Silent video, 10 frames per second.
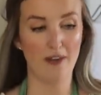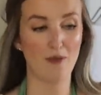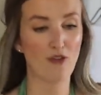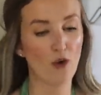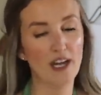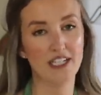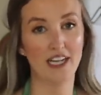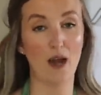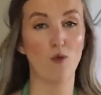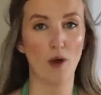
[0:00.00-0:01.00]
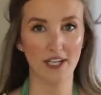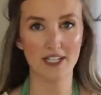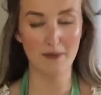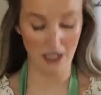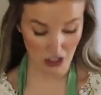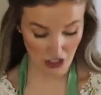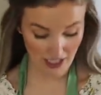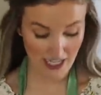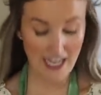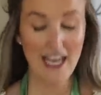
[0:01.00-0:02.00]
And before I did, I wanted to
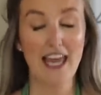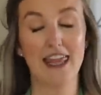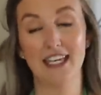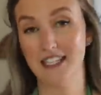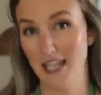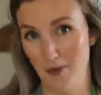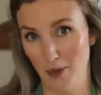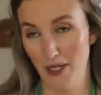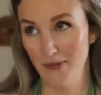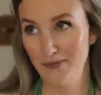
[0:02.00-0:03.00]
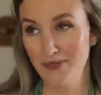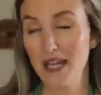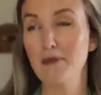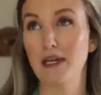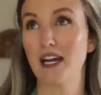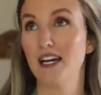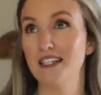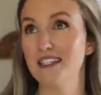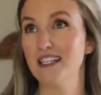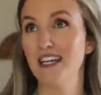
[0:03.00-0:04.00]
mention this apron
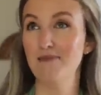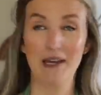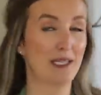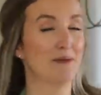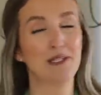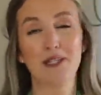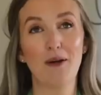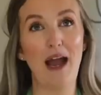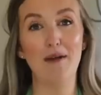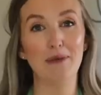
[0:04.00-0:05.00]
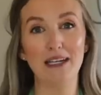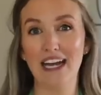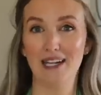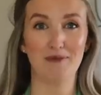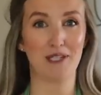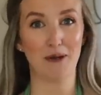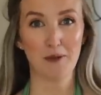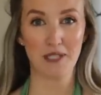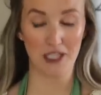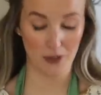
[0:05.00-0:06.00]
because it makes me so happy and I'm so
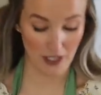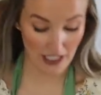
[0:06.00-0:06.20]
obsessed with